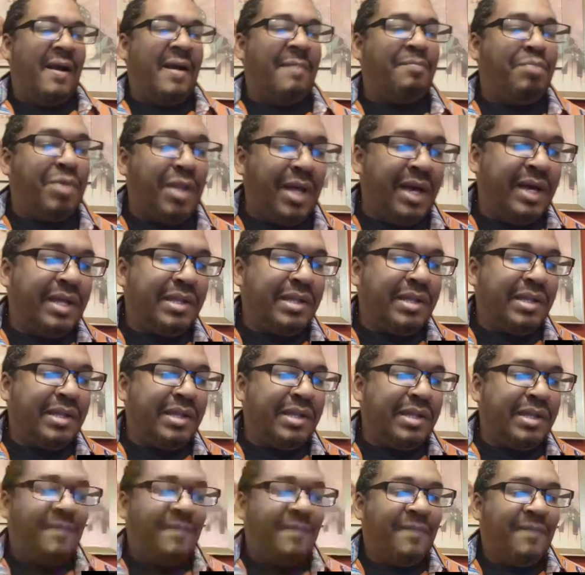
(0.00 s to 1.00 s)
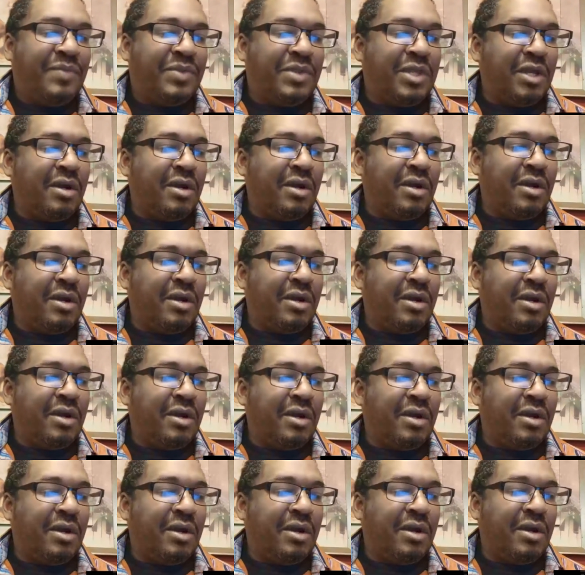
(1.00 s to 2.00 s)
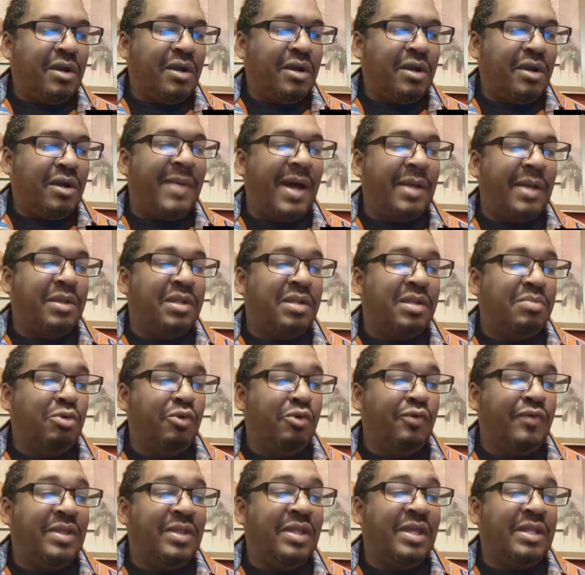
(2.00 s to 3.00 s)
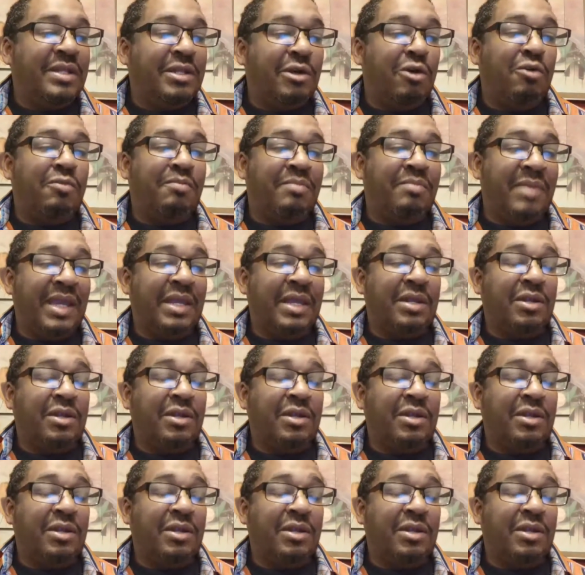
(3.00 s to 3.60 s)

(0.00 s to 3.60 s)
Plus, there are so many things about this movie that don't make